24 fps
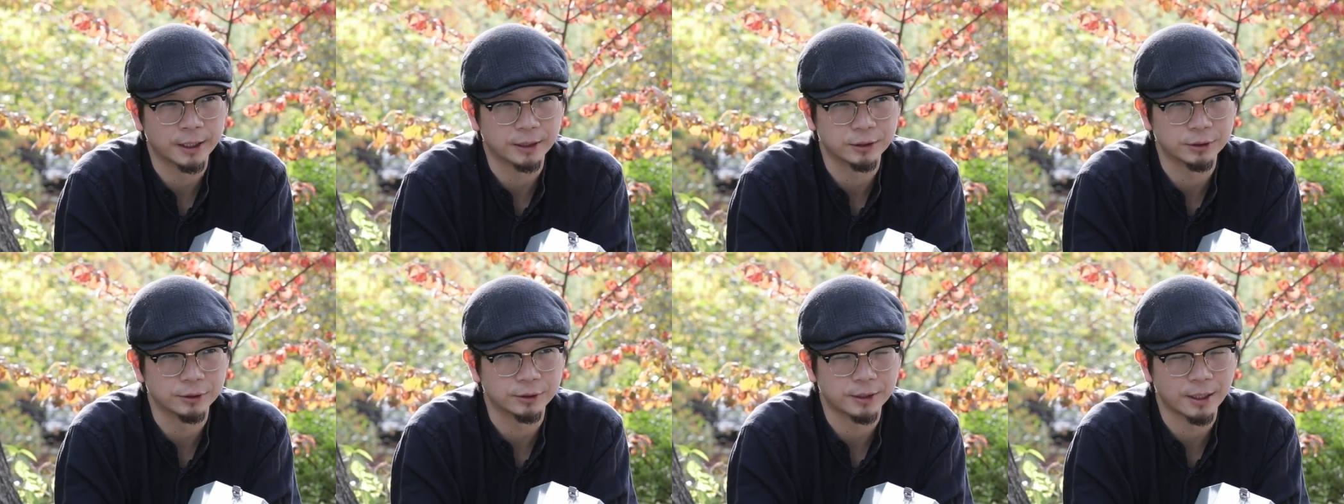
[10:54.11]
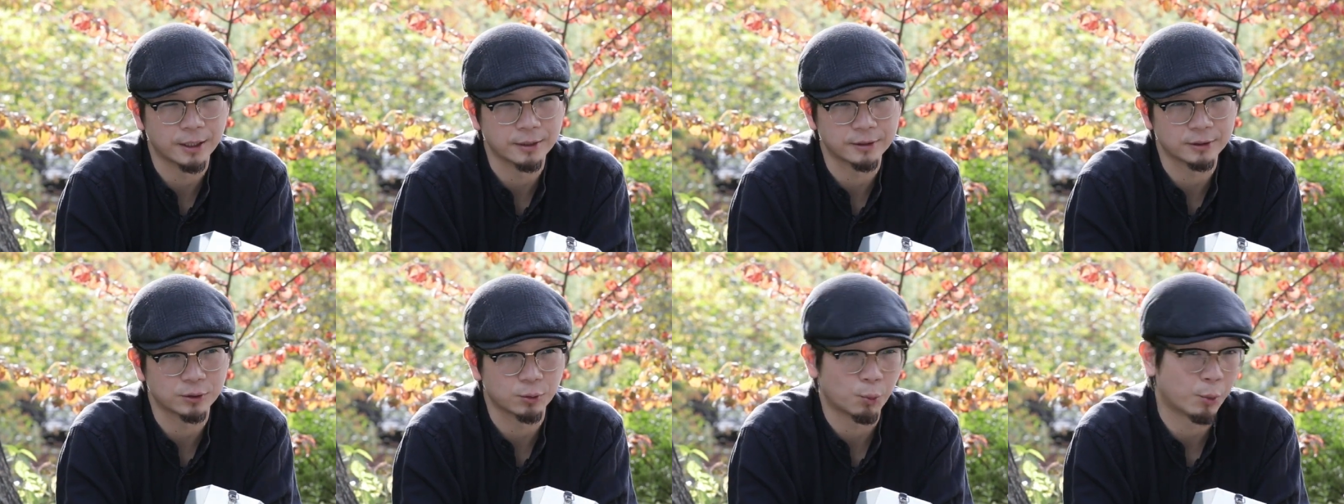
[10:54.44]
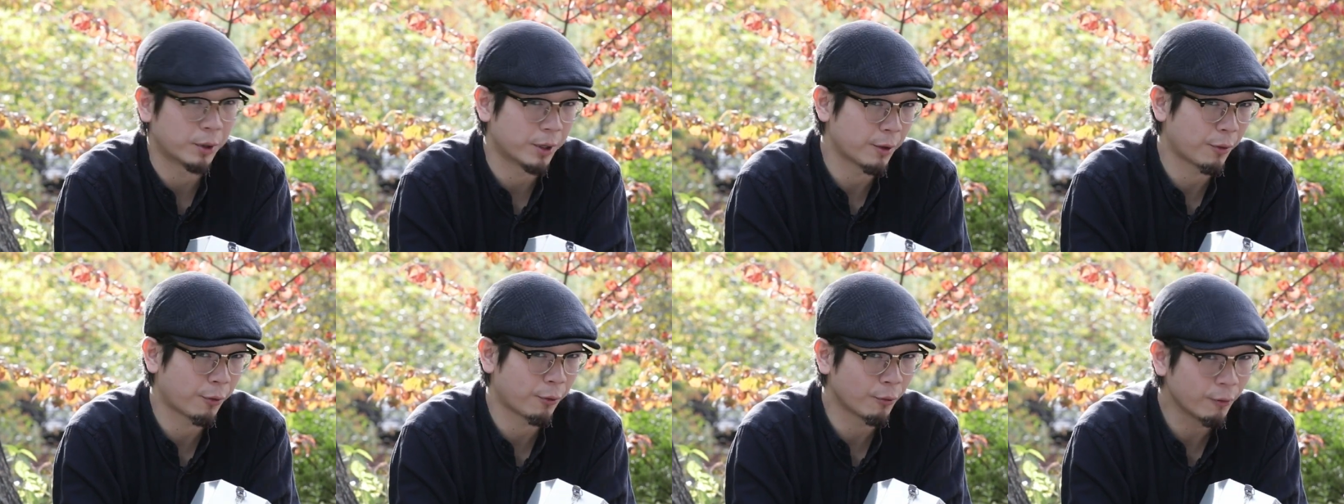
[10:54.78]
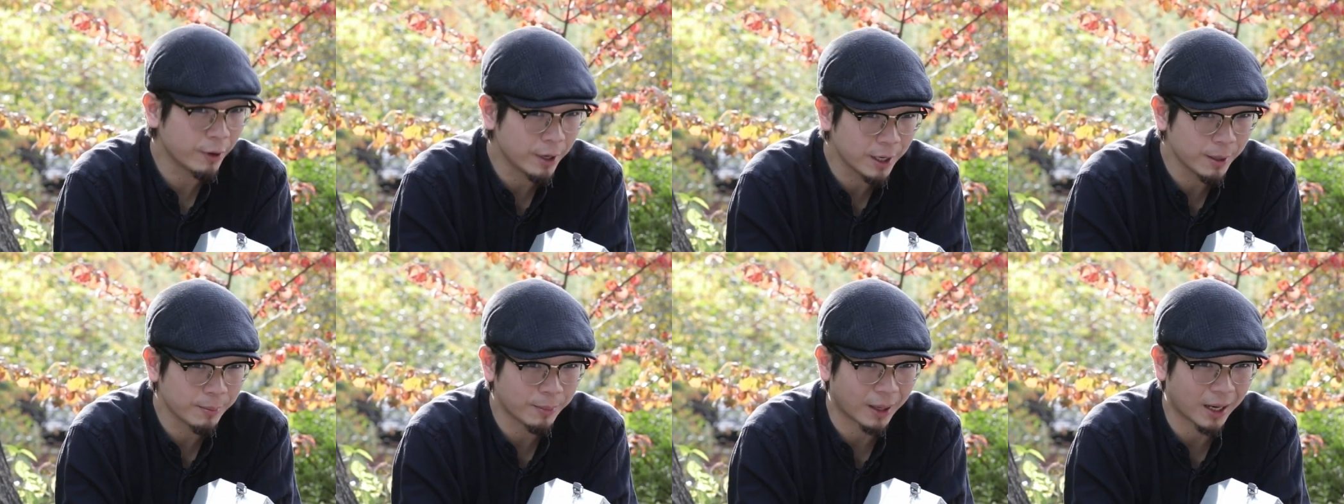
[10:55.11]

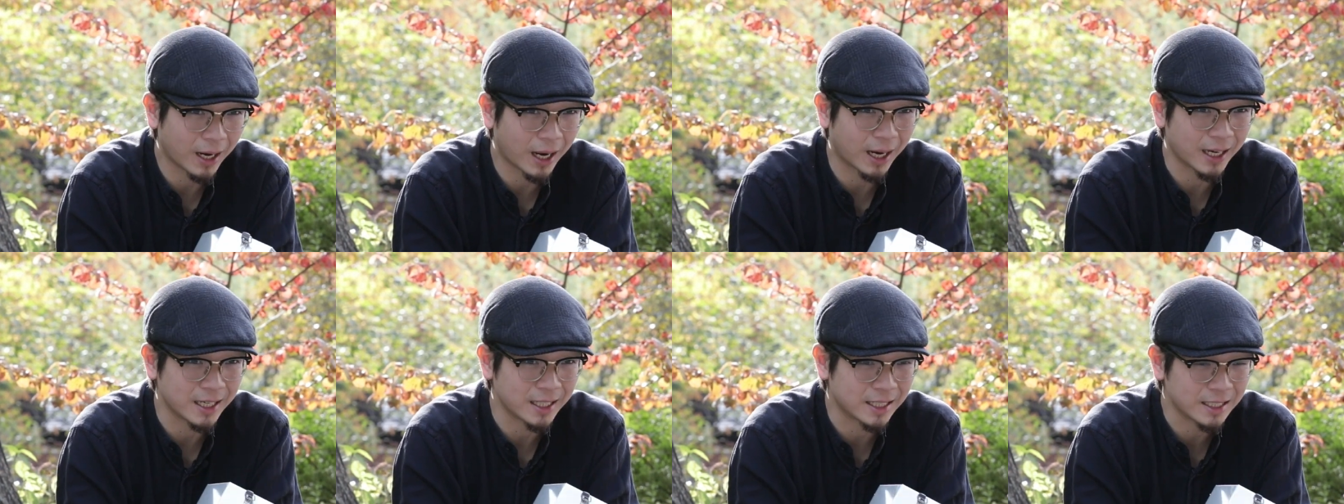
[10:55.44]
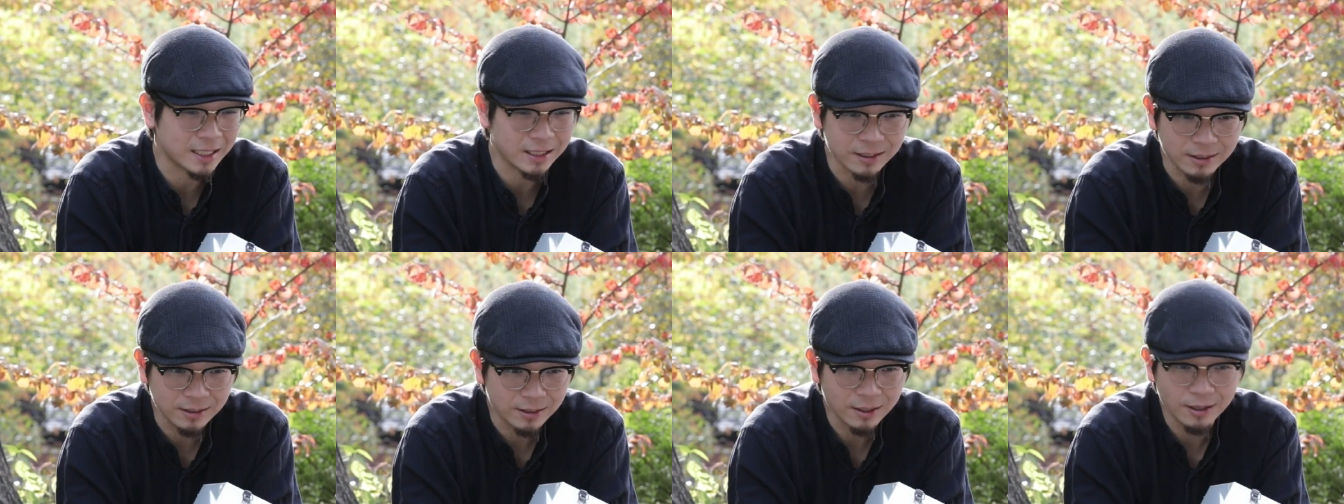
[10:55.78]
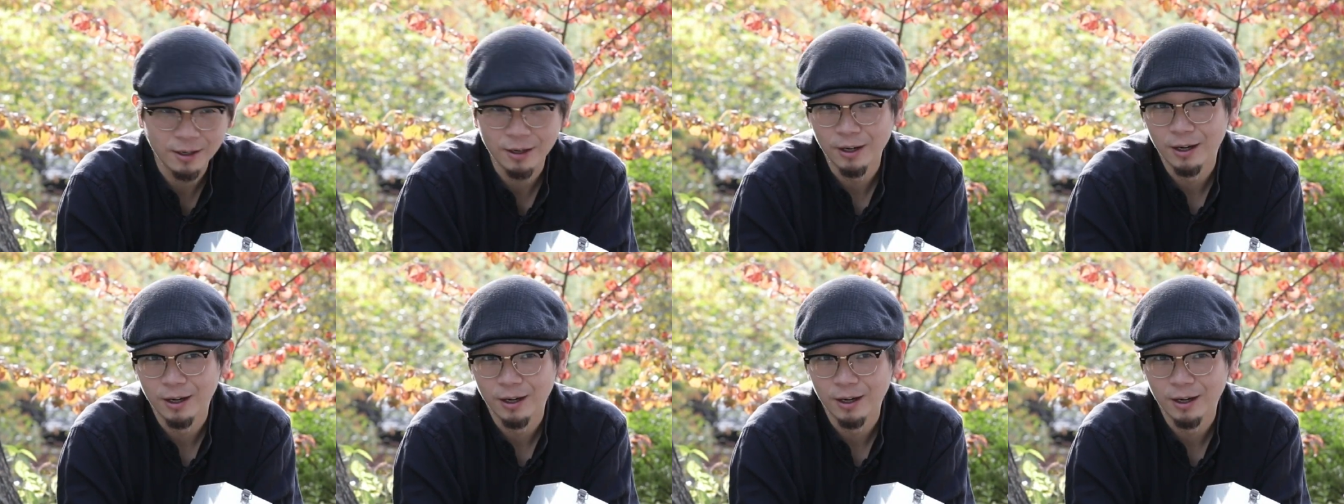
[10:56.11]
2023, but I didn't